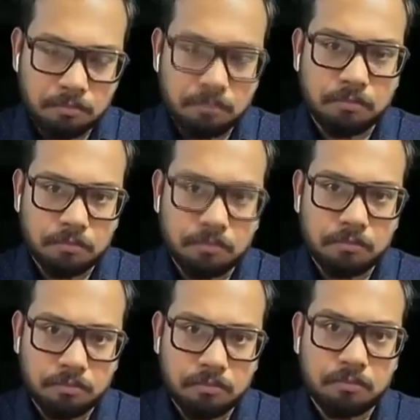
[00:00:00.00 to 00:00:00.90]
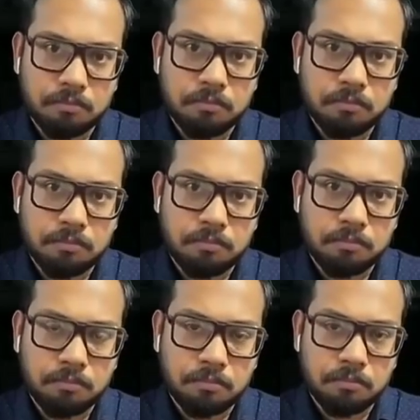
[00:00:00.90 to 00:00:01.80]

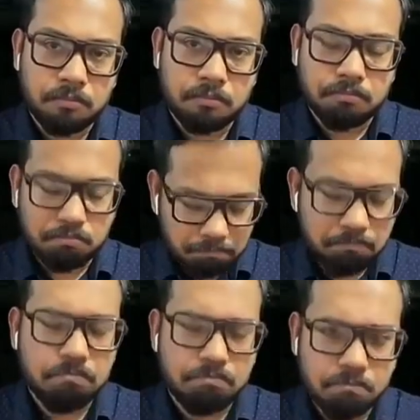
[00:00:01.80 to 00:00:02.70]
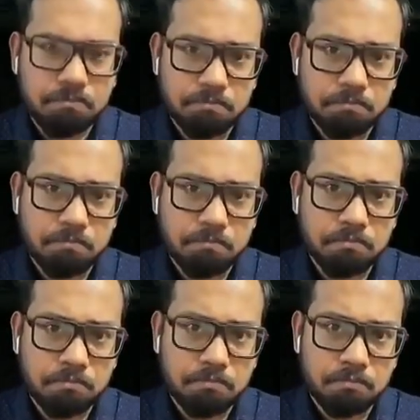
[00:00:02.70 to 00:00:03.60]

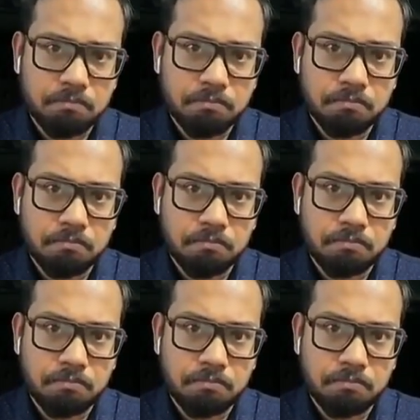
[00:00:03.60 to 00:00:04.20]
No words are spoken by the person on screen.